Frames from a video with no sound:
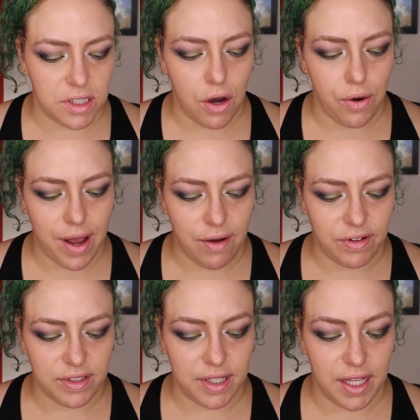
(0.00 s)
So
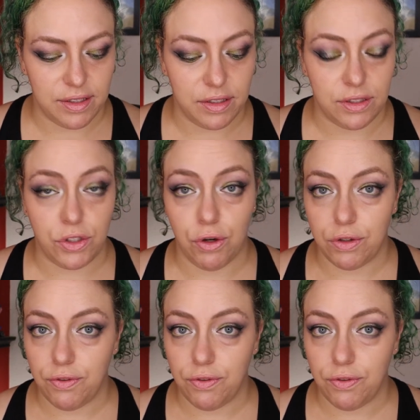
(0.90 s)
ever since George